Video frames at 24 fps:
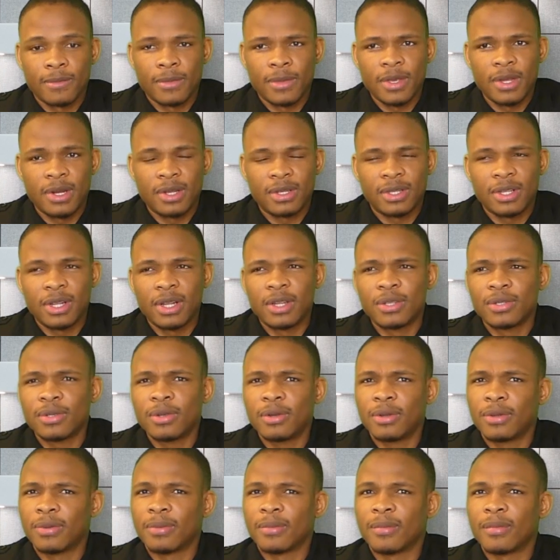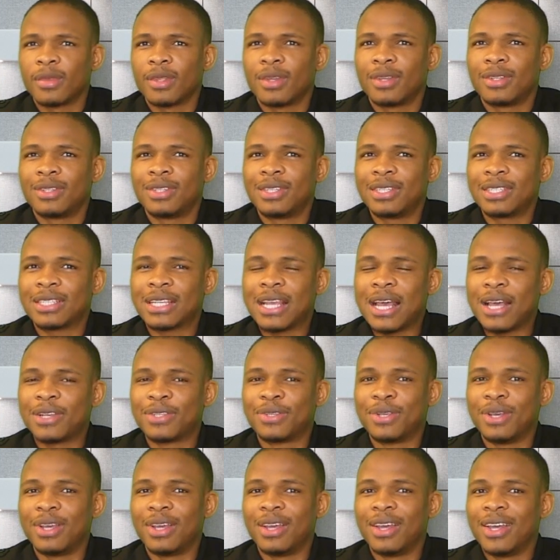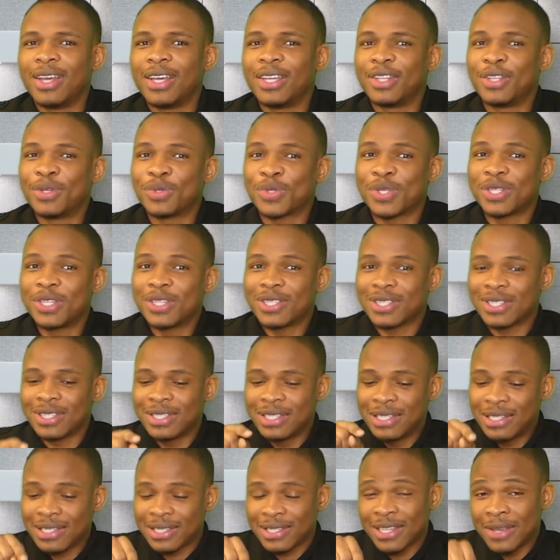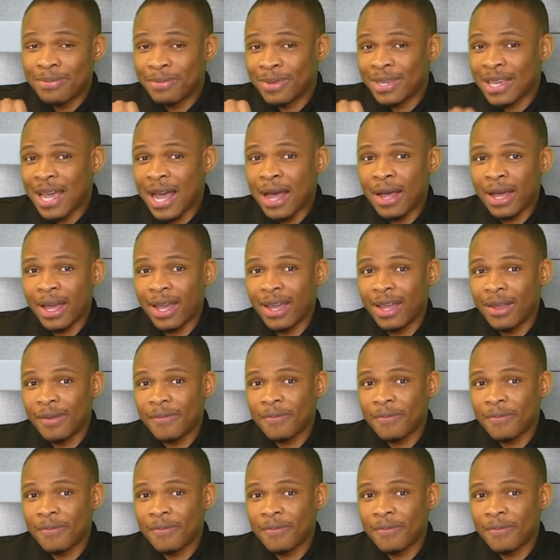You understand? So this guys, this, this, this same guy